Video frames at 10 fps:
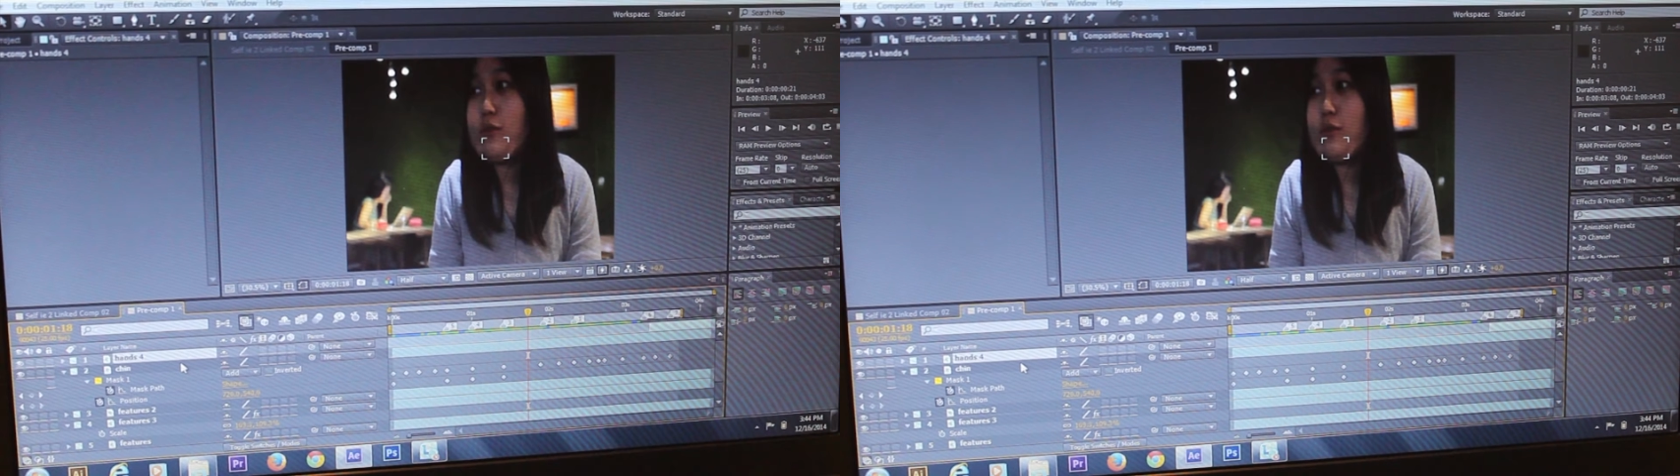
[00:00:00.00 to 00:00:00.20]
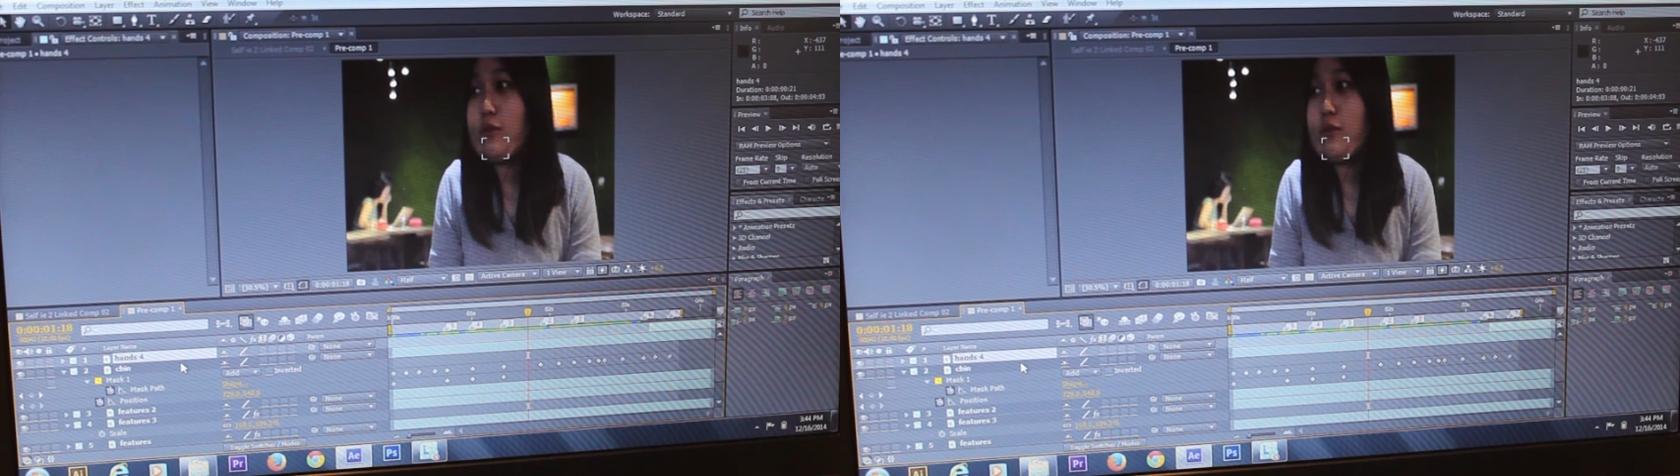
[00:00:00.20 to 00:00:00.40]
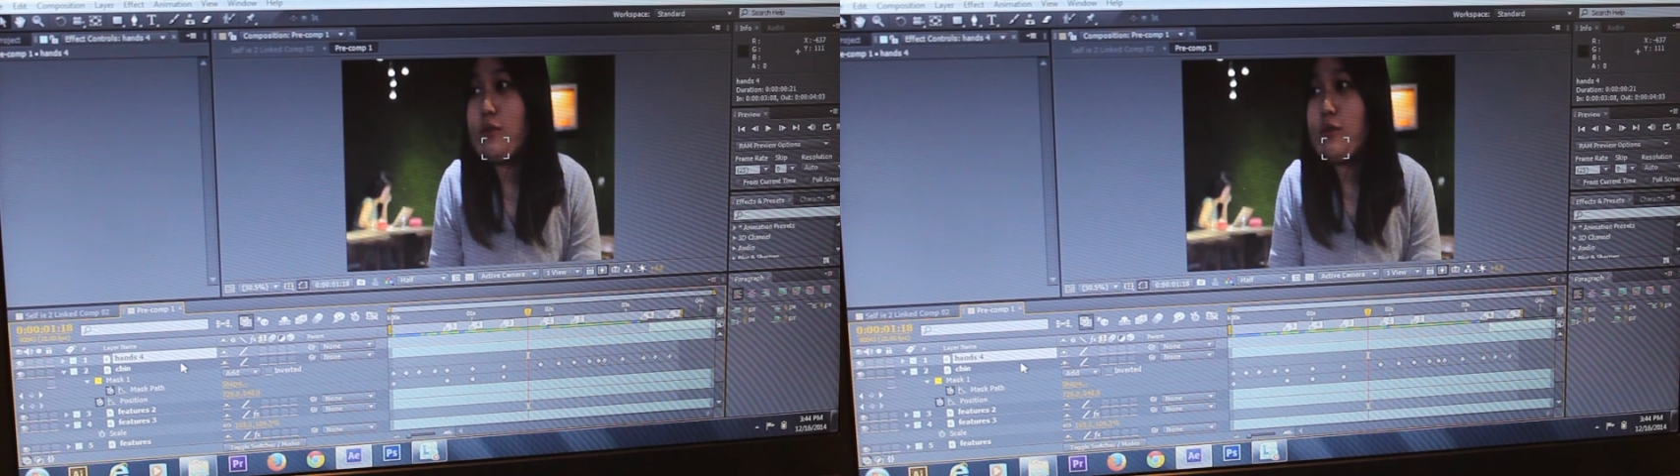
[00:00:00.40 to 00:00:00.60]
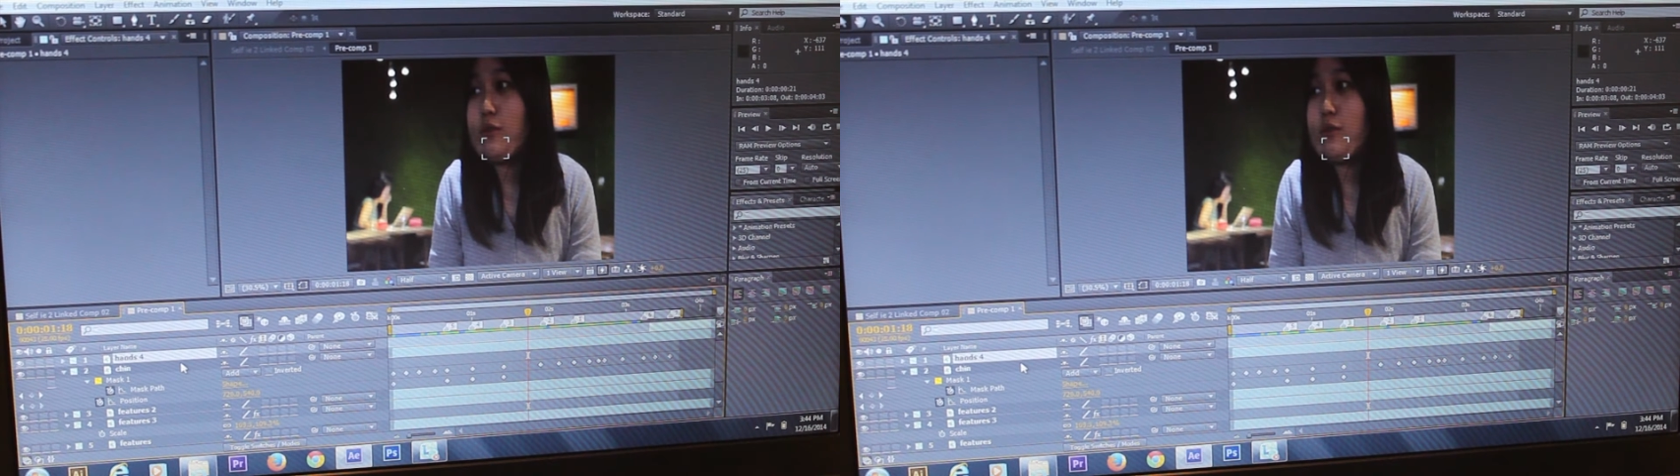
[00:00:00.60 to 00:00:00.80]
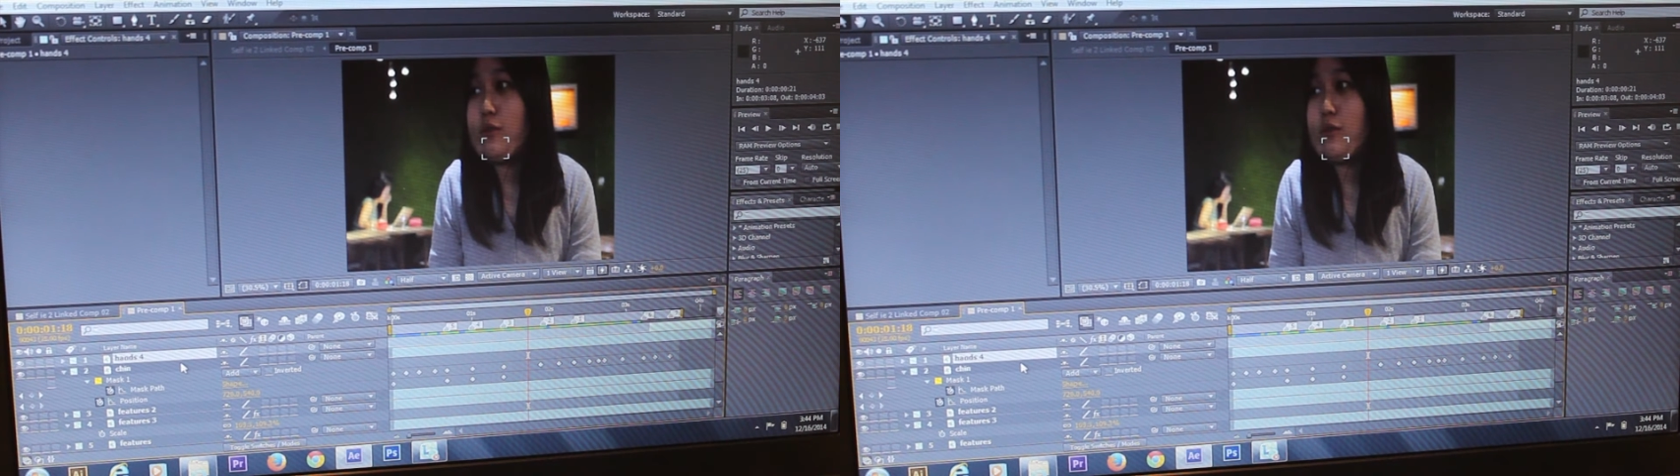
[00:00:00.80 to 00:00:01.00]
what we have
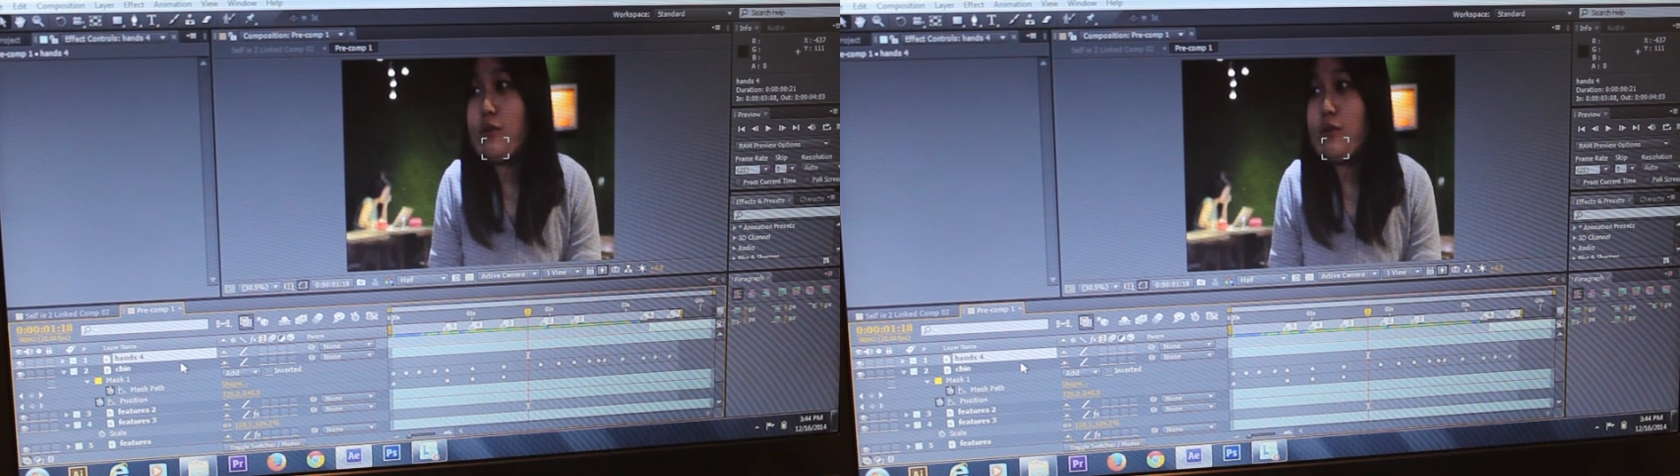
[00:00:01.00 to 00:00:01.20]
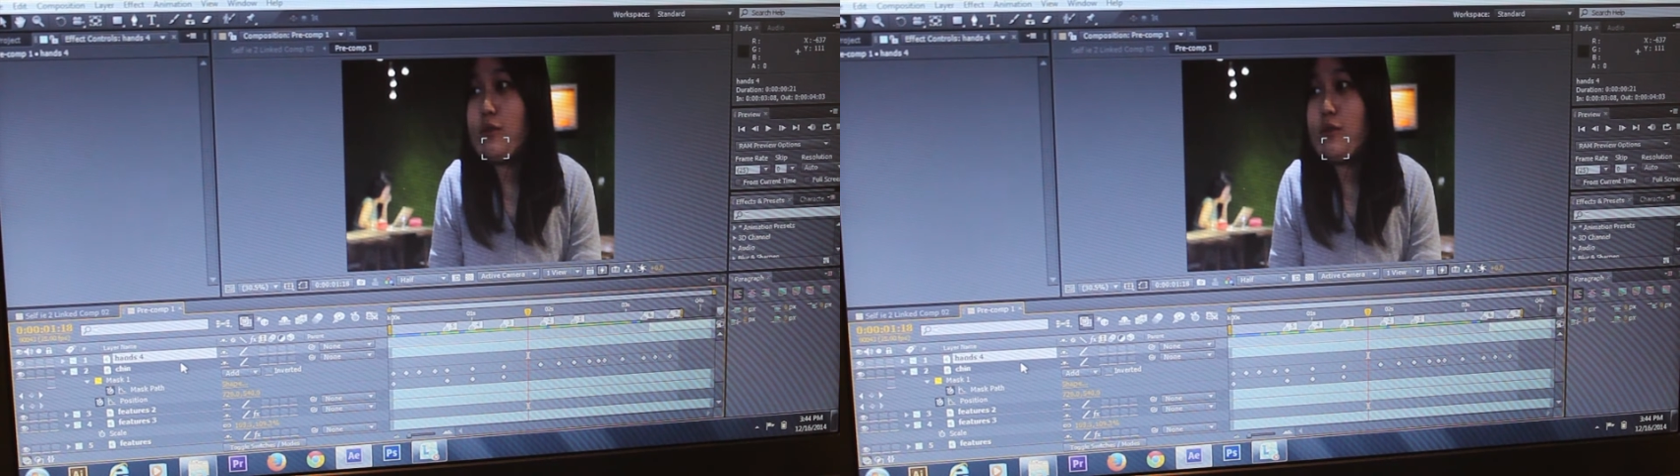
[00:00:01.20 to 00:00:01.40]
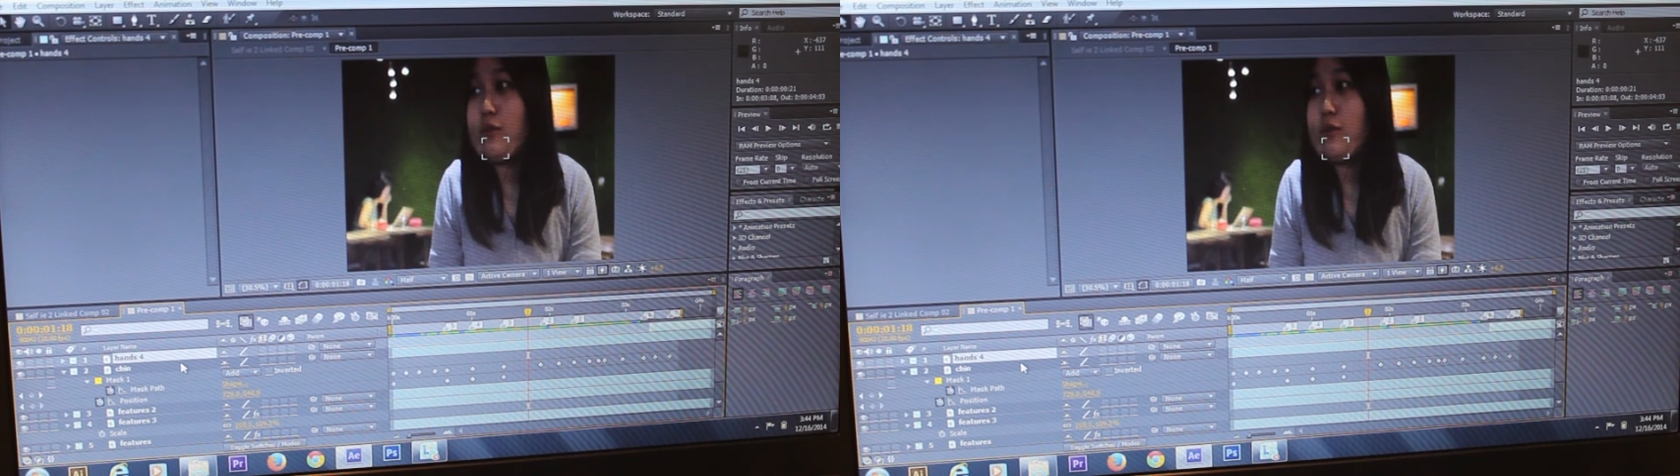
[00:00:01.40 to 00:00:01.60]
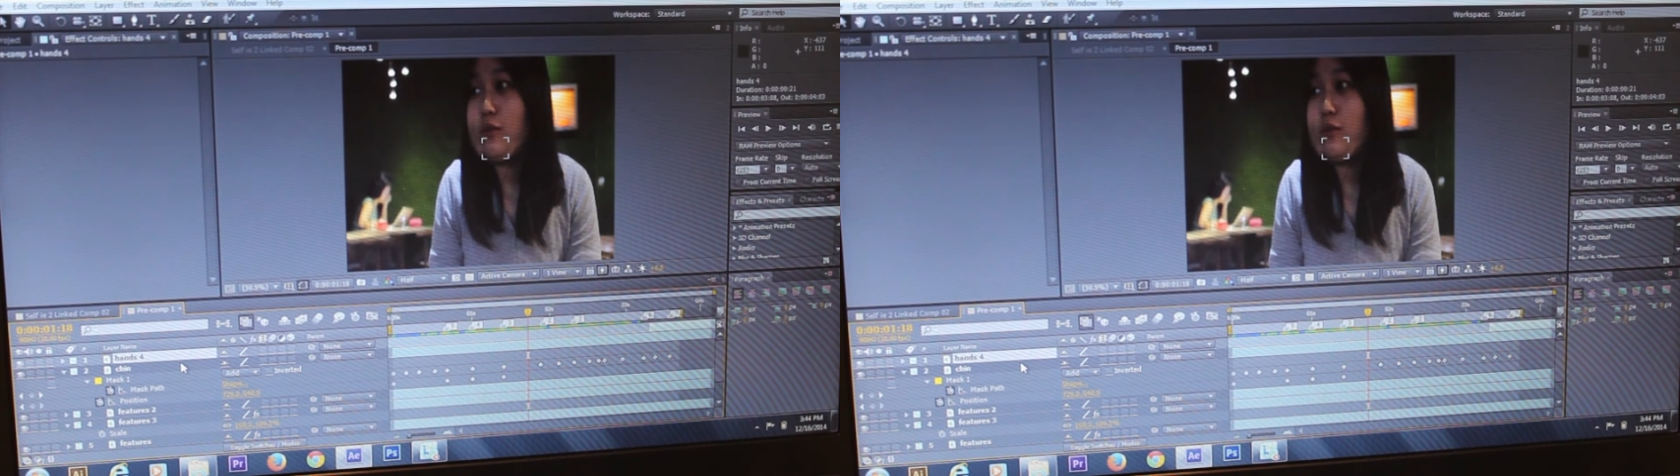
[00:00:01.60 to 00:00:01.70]
here is